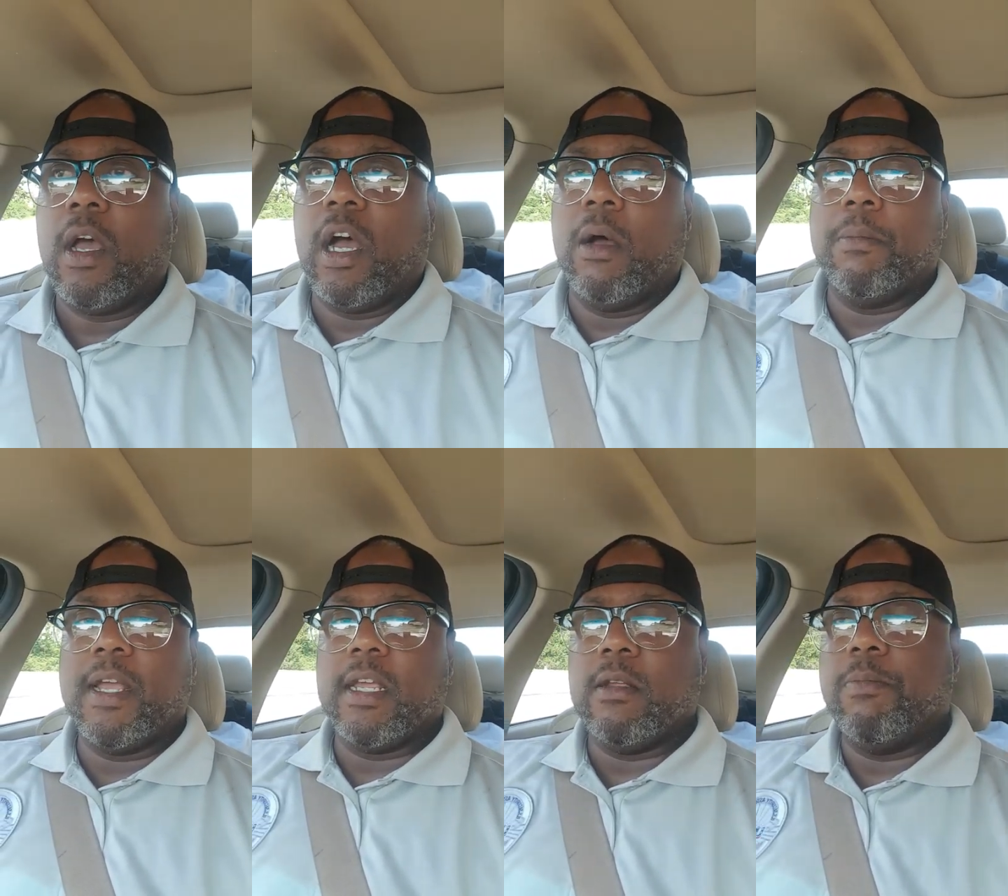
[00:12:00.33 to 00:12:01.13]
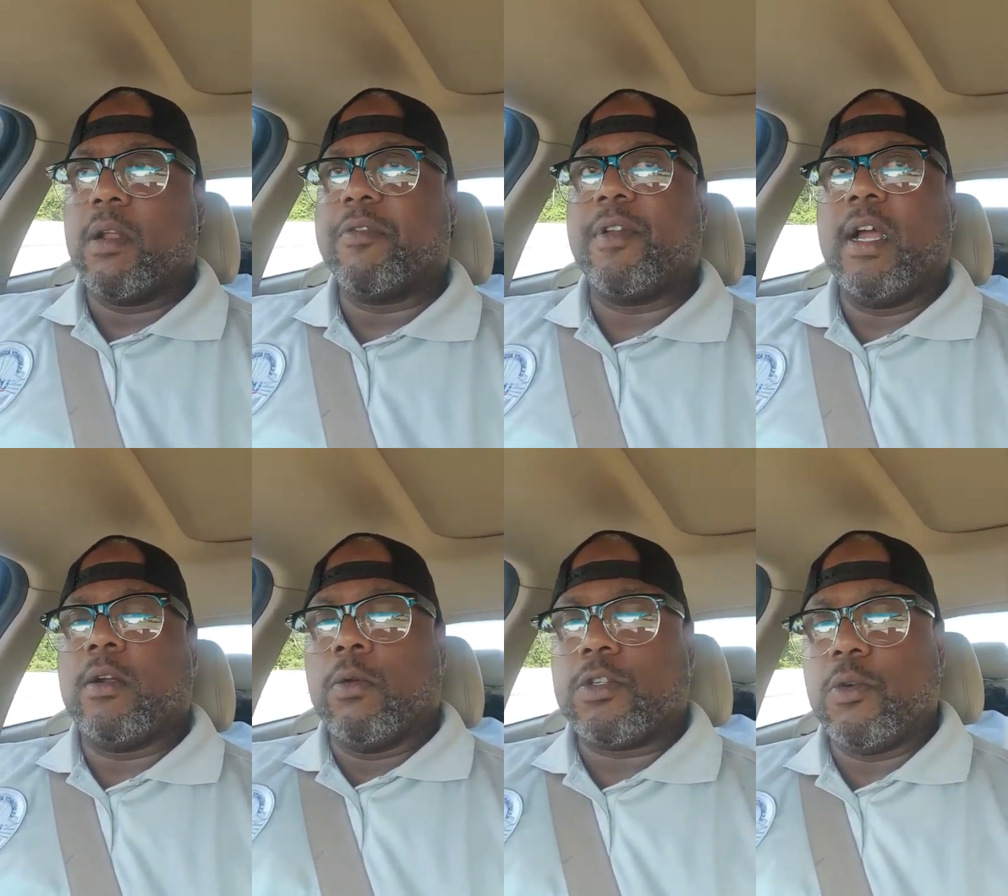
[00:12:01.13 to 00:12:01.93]
um, a butterfly
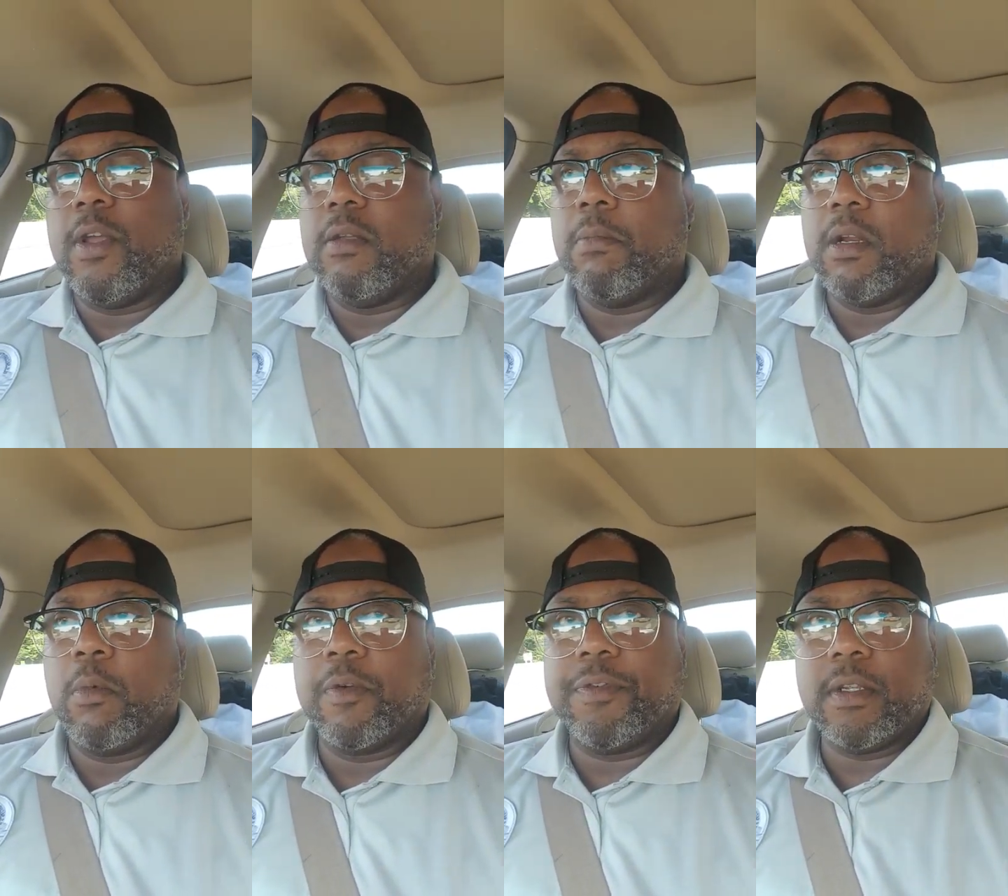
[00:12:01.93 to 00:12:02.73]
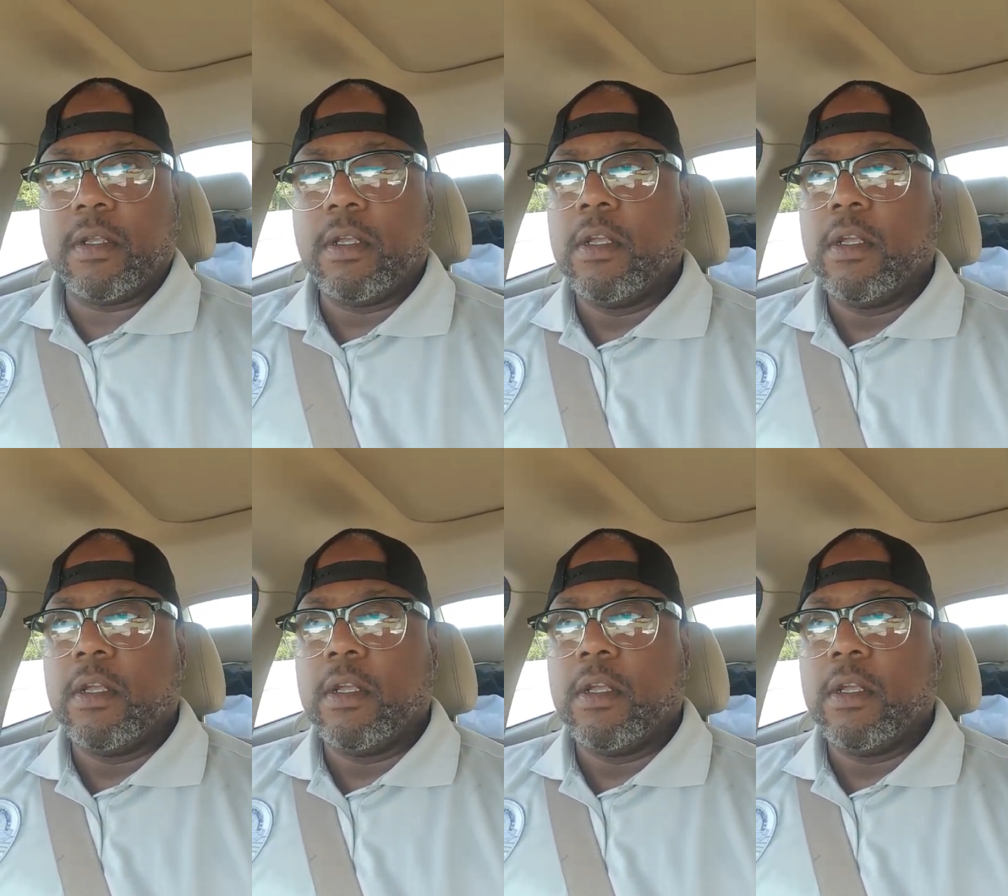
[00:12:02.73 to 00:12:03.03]
goes through a metamorphic